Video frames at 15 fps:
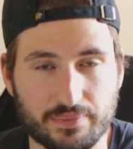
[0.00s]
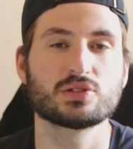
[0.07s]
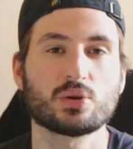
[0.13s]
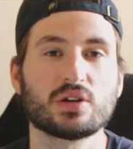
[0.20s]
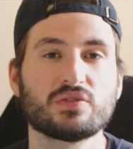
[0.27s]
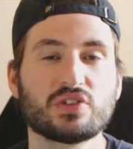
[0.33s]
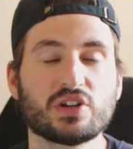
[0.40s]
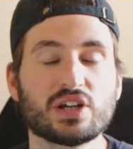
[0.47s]
So
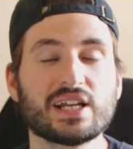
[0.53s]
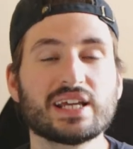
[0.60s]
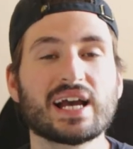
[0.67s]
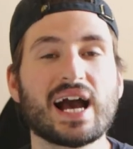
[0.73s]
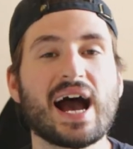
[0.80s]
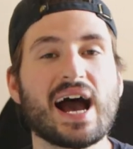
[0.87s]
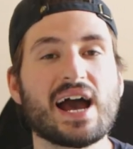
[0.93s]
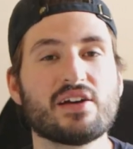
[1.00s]
if you're eating
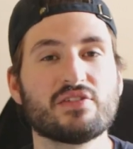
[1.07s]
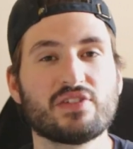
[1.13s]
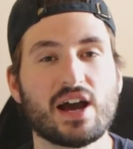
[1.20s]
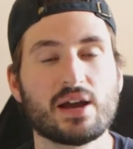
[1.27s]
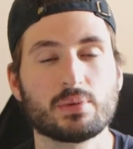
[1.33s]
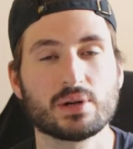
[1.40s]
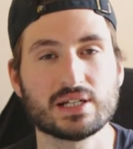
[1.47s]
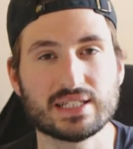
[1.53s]
a high
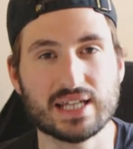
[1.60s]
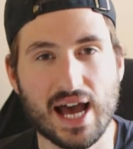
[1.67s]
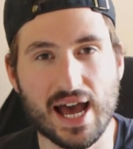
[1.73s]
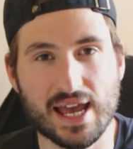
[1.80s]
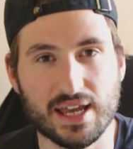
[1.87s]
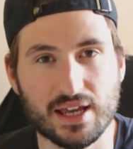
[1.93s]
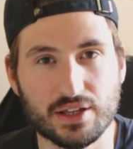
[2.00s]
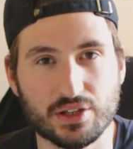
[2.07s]
fiber
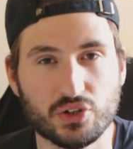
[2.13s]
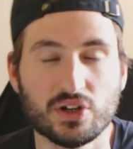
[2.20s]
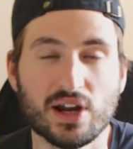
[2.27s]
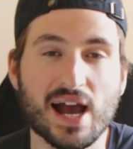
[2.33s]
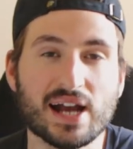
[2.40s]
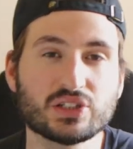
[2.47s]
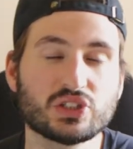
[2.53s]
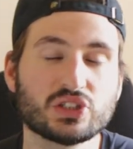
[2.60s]
diet, you're
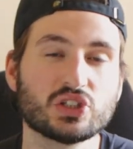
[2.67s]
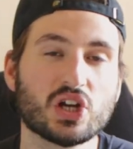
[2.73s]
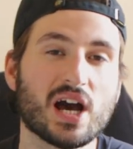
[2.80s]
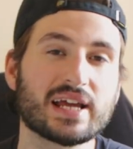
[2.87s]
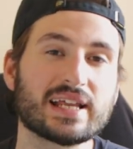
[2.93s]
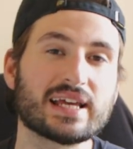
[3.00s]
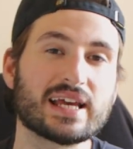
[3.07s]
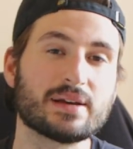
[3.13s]
actually
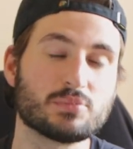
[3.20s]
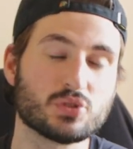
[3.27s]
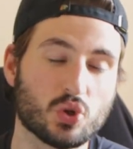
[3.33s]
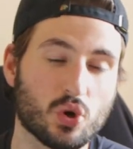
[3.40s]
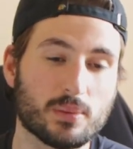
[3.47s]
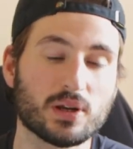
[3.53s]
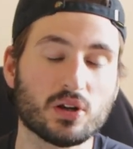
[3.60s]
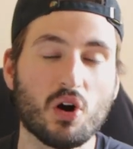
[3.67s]
not
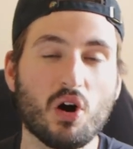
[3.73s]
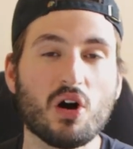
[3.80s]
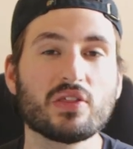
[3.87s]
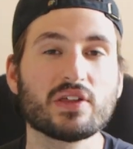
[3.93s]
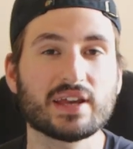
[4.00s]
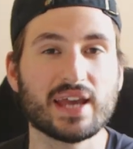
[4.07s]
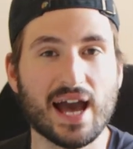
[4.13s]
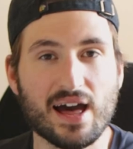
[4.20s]
absorbing all
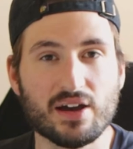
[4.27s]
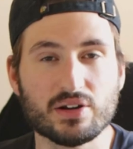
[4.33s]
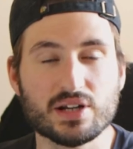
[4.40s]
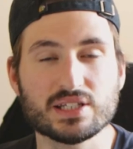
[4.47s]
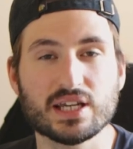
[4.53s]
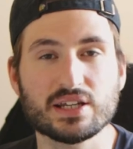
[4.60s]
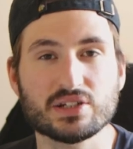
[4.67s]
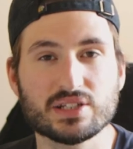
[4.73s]
the
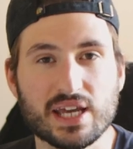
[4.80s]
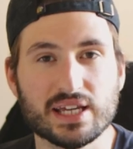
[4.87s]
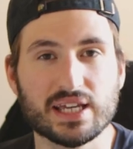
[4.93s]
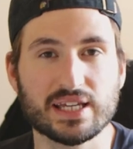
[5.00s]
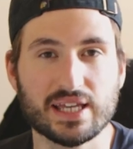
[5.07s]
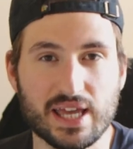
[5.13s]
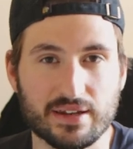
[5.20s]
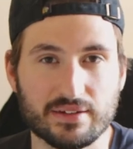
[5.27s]
calories that you're
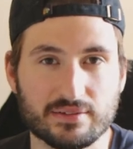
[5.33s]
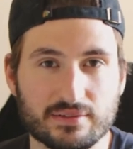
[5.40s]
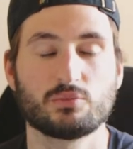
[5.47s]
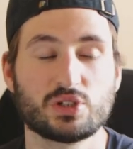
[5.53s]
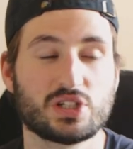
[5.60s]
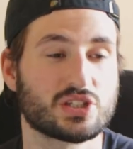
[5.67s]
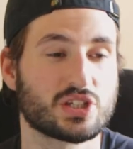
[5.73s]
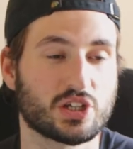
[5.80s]
taking in,
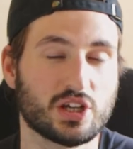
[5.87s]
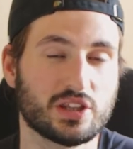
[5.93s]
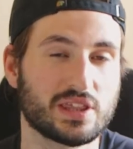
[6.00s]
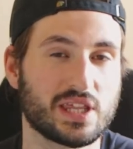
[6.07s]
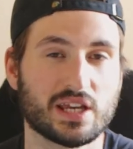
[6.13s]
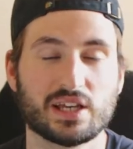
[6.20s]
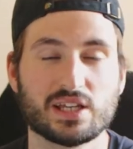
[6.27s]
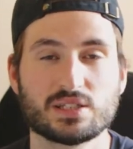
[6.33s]
which is a good
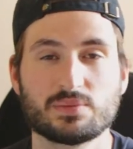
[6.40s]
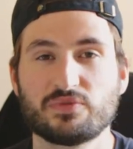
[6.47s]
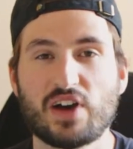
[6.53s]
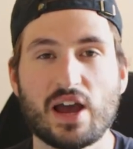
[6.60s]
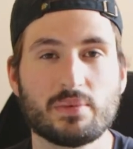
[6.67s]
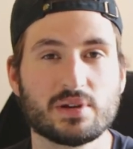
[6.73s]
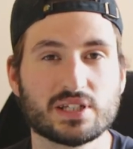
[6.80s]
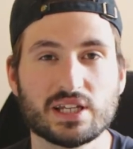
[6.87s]
thing because
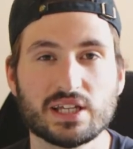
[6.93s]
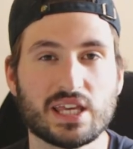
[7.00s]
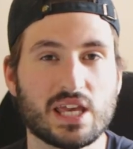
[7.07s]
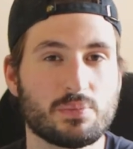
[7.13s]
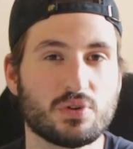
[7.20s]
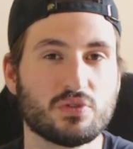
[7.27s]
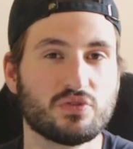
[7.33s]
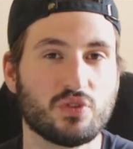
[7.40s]
fiber is gonna
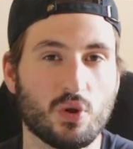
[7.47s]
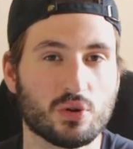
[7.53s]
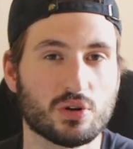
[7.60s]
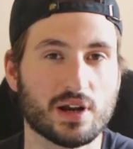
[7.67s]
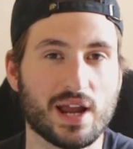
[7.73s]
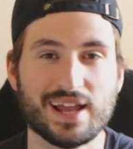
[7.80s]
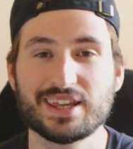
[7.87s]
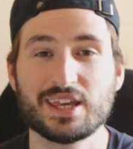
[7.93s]
keep you
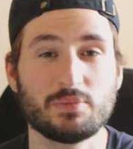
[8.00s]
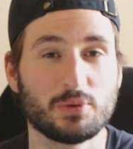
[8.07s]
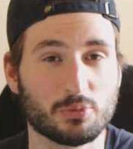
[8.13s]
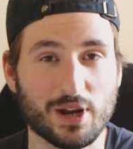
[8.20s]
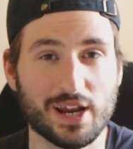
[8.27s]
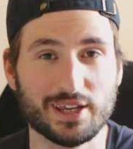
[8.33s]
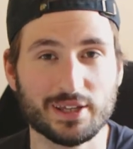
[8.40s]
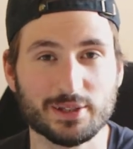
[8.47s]
fuller and keep you
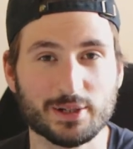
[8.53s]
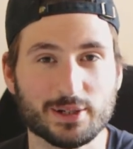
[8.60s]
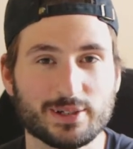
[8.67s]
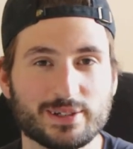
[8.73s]
regular.